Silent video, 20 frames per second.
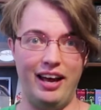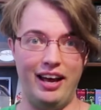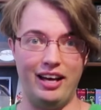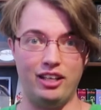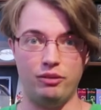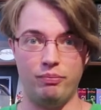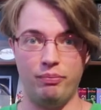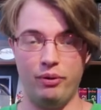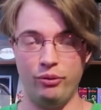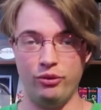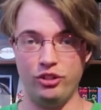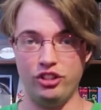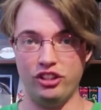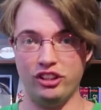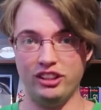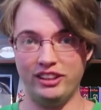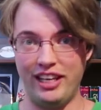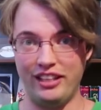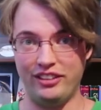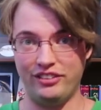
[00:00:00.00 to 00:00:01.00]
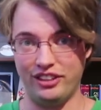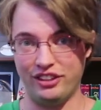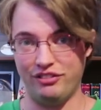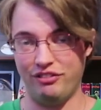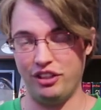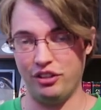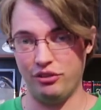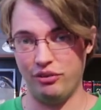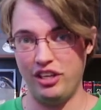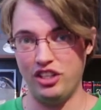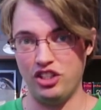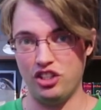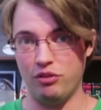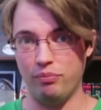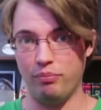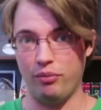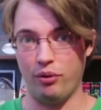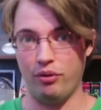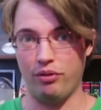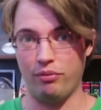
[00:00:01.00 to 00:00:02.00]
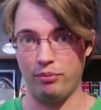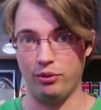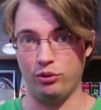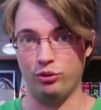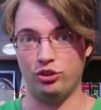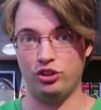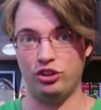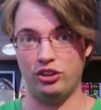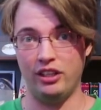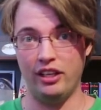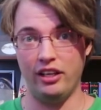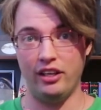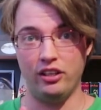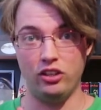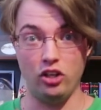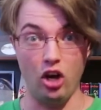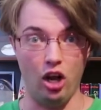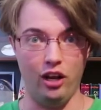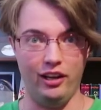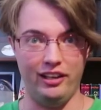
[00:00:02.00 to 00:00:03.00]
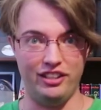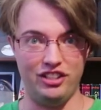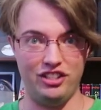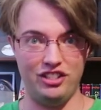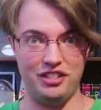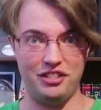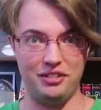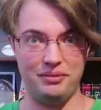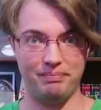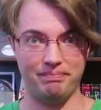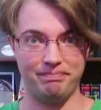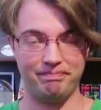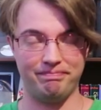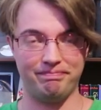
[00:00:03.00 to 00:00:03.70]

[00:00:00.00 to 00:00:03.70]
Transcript: and Potions and Transfiguration both boost knowledge.